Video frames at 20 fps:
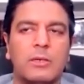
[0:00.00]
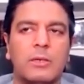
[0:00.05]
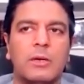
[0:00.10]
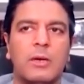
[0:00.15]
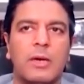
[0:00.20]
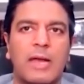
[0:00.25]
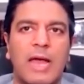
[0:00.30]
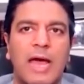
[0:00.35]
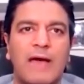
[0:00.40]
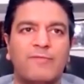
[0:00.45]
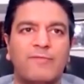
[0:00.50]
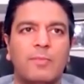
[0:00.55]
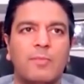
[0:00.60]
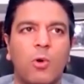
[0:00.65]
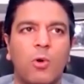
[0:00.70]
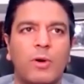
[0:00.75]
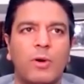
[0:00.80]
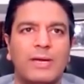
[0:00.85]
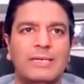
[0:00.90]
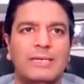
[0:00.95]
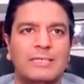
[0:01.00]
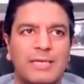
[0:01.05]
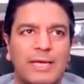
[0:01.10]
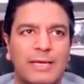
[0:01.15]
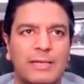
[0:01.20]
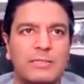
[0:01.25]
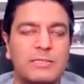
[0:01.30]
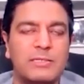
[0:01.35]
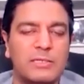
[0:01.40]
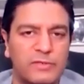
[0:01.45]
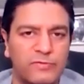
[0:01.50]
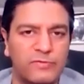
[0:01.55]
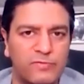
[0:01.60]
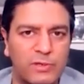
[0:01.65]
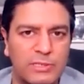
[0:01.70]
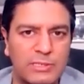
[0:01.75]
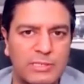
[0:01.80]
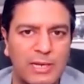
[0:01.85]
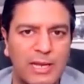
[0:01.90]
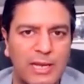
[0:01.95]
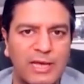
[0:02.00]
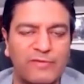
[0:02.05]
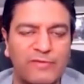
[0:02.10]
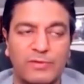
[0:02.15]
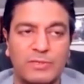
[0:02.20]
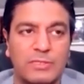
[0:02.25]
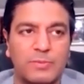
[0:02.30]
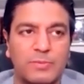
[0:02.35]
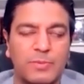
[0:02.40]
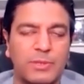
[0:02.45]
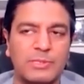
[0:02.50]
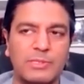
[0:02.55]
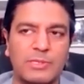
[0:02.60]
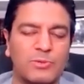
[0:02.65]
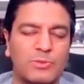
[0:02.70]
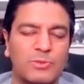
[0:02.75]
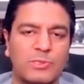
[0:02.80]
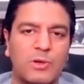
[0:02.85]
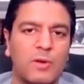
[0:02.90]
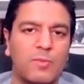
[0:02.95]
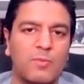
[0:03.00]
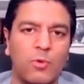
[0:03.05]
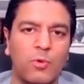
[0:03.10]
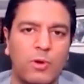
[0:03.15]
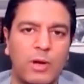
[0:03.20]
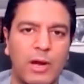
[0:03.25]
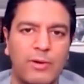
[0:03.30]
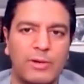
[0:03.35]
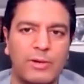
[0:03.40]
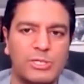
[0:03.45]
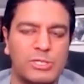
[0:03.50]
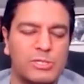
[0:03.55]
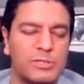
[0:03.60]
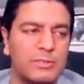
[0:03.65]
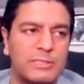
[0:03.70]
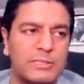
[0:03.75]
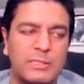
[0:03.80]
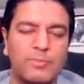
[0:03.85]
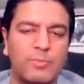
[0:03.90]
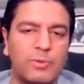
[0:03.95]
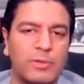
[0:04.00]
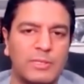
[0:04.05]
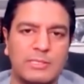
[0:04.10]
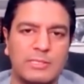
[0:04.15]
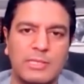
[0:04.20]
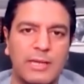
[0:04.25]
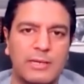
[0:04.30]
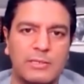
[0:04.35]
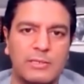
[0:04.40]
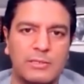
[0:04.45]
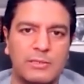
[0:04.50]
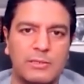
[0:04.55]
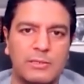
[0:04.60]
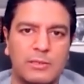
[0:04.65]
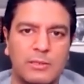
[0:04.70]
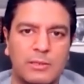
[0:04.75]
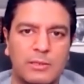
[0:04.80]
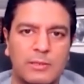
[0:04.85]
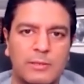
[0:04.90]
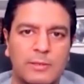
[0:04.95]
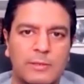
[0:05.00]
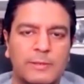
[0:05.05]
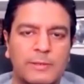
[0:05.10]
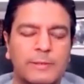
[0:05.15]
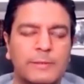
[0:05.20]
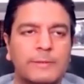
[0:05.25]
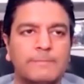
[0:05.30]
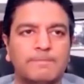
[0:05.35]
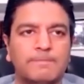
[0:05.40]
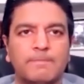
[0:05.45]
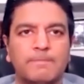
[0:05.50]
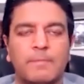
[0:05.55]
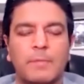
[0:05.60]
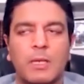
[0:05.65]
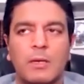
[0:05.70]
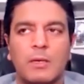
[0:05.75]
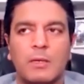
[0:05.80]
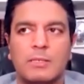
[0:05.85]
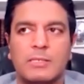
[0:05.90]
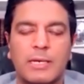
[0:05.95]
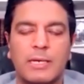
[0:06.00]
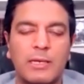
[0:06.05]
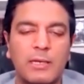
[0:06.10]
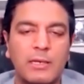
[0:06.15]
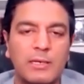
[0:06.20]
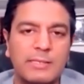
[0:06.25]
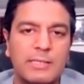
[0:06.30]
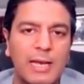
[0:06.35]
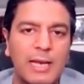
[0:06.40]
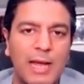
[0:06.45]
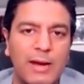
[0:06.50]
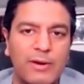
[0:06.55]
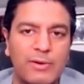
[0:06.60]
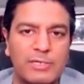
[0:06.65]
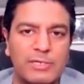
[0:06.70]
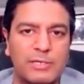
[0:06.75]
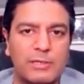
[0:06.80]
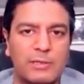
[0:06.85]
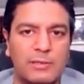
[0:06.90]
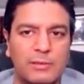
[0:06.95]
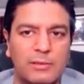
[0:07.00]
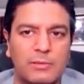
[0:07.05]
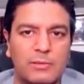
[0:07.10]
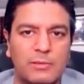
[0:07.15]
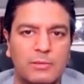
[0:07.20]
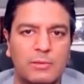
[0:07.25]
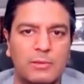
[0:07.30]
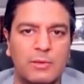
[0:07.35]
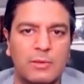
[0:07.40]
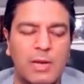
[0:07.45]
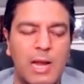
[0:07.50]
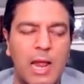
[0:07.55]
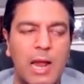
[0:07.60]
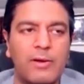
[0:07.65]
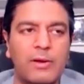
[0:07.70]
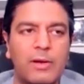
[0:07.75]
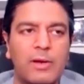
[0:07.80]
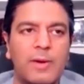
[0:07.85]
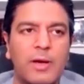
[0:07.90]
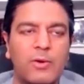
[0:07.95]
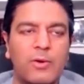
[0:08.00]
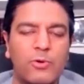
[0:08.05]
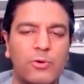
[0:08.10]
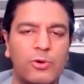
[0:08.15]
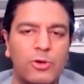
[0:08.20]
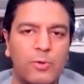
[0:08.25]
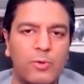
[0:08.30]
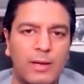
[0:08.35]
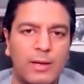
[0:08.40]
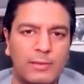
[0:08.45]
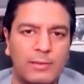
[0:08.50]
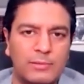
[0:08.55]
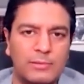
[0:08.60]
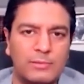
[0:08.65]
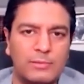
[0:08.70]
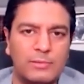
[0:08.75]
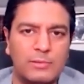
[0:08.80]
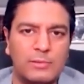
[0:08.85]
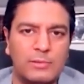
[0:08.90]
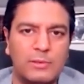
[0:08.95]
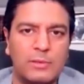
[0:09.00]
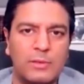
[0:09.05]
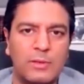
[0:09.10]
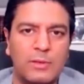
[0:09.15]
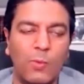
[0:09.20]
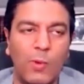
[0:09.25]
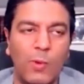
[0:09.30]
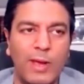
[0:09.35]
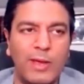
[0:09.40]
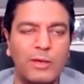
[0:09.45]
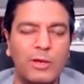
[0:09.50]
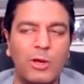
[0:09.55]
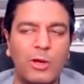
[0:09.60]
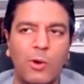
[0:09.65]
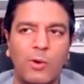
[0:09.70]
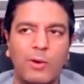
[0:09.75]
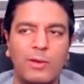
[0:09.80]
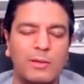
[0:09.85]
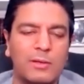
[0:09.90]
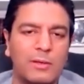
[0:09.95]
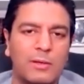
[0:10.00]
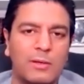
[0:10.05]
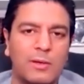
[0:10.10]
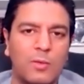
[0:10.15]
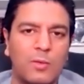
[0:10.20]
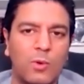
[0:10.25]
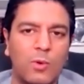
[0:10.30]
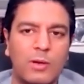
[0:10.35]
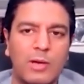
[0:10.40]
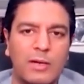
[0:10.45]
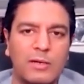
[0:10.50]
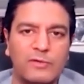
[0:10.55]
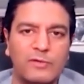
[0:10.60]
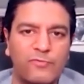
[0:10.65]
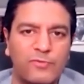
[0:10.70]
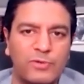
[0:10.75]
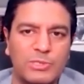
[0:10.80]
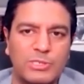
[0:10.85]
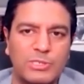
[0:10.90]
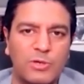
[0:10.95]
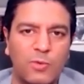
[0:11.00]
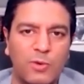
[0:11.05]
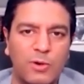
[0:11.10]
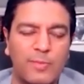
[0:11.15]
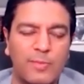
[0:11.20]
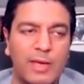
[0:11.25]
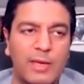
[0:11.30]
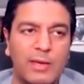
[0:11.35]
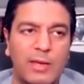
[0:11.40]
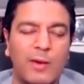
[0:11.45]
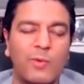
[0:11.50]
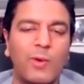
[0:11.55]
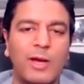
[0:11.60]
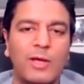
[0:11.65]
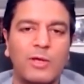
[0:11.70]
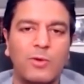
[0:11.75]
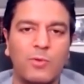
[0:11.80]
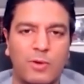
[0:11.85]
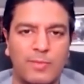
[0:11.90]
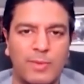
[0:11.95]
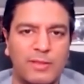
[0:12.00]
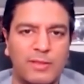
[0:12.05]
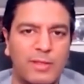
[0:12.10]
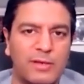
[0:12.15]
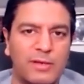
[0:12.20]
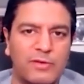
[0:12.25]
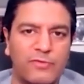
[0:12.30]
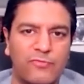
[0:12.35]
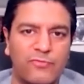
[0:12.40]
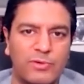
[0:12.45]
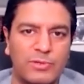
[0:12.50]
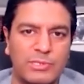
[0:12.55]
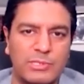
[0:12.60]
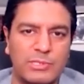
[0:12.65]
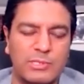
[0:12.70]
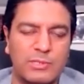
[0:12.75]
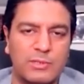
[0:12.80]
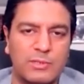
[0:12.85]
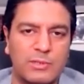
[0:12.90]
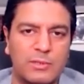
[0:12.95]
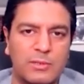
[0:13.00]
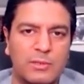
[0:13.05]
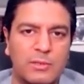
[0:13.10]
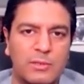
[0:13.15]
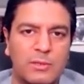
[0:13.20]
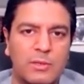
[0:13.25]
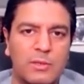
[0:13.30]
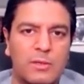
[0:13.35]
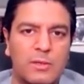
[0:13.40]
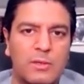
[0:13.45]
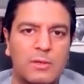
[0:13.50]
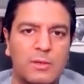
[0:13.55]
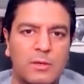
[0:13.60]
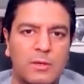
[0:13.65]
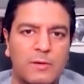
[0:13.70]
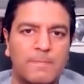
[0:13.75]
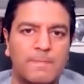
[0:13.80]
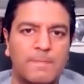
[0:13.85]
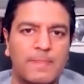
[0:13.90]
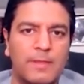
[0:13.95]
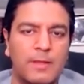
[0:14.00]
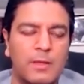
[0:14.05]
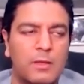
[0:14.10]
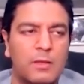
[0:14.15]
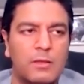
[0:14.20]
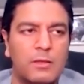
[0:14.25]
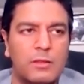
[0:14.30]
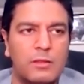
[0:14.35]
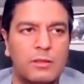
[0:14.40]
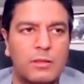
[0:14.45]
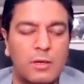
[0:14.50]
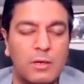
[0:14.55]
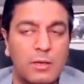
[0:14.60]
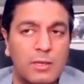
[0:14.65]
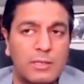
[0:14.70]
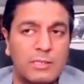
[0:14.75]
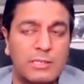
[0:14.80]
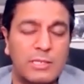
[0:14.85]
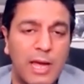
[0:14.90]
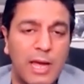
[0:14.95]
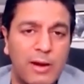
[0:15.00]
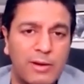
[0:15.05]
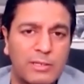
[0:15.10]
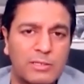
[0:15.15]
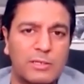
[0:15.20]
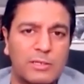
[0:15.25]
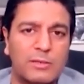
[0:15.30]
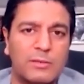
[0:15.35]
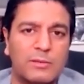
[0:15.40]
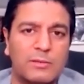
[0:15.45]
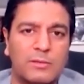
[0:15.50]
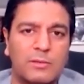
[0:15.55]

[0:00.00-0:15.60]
and have a more intense and diverse life is the person who's got more courage. Simple as that. Second is clarity. Clarity about who you are, where you're going, what kind of difference do you want to make, and why you want to make that difference. Third is character.